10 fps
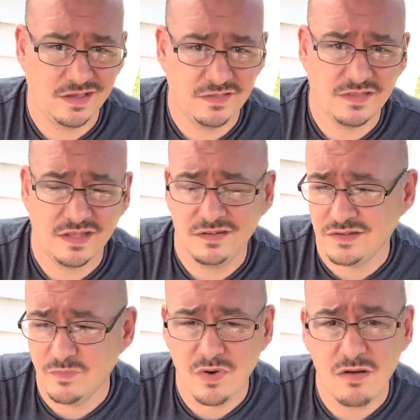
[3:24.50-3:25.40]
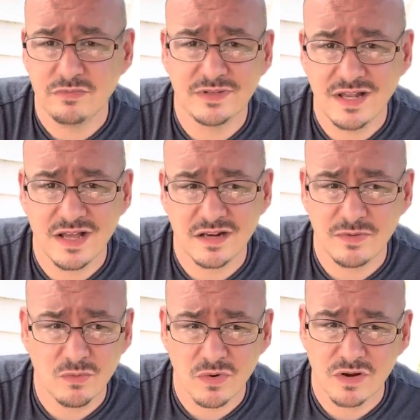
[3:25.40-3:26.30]
then you're probably not going to be
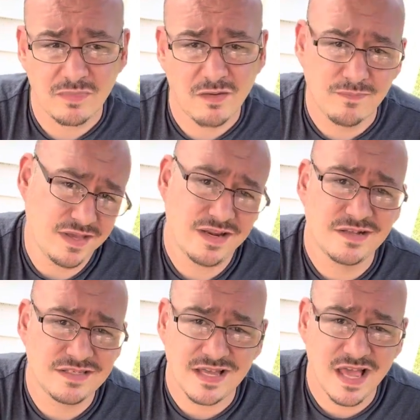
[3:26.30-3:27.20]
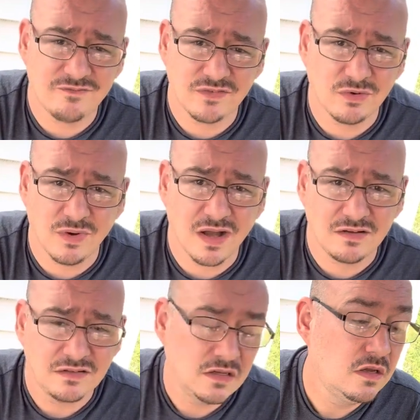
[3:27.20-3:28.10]
worried about being outside for a while.
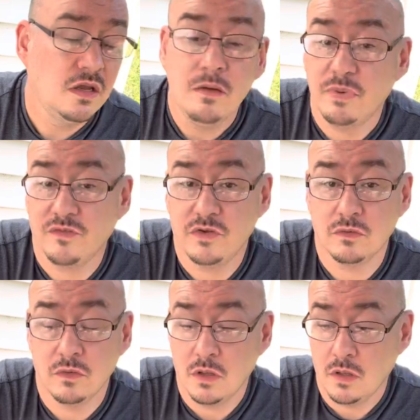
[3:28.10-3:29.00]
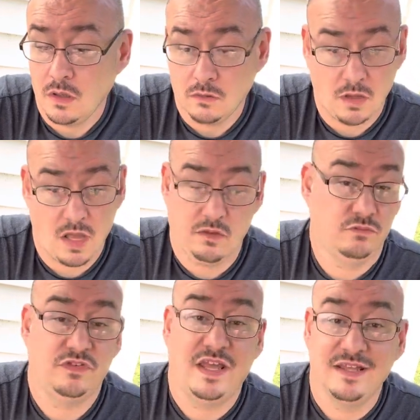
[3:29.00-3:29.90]
But if you
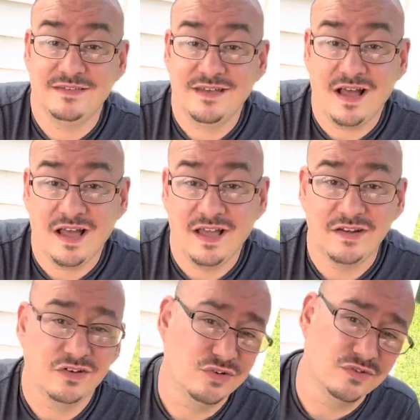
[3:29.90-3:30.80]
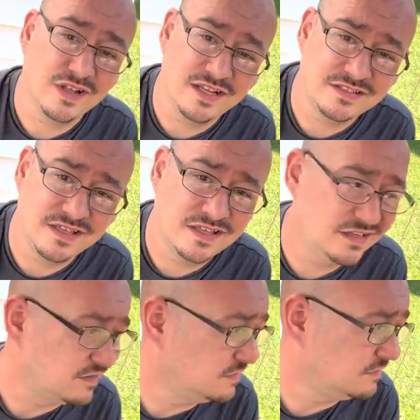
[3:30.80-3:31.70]
stay inside and you're light
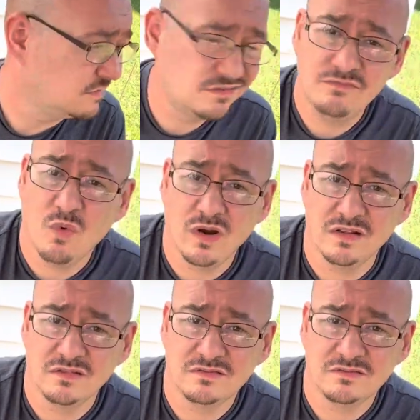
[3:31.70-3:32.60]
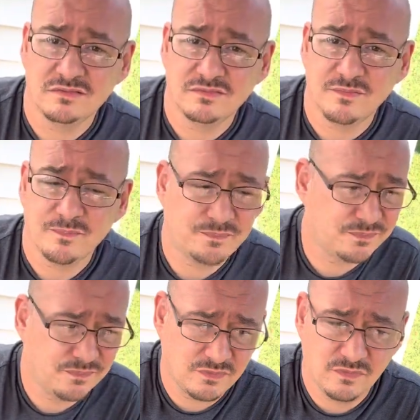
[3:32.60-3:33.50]
skinned and you just want to
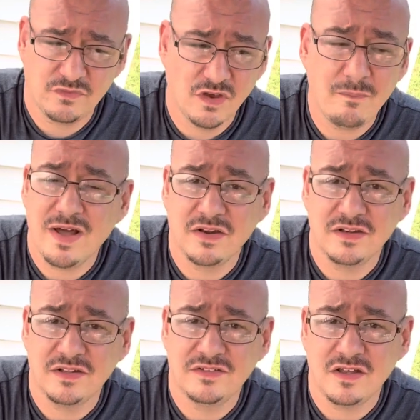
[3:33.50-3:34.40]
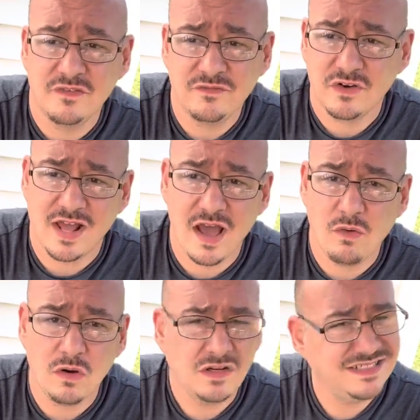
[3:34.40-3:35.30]
jump out into the sun for an
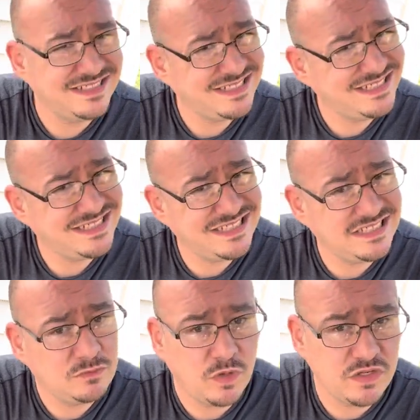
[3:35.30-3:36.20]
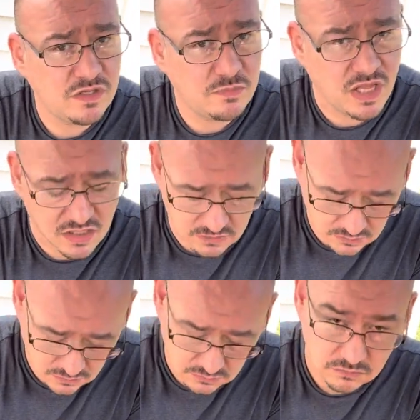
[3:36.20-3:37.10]
hour, wear your sunblock.
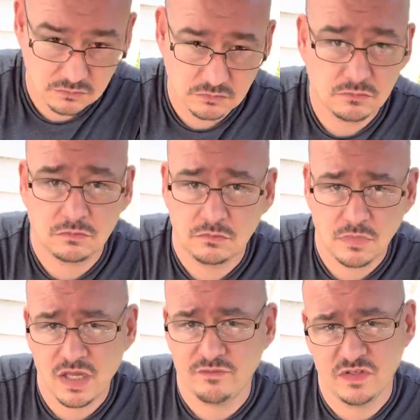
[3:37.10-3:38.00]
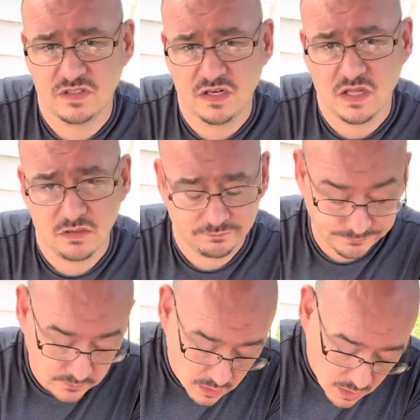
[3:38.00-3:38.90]
I get fussed at a lot.
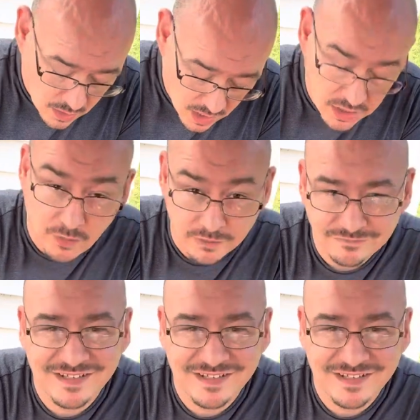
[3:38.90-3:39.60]
Anyway,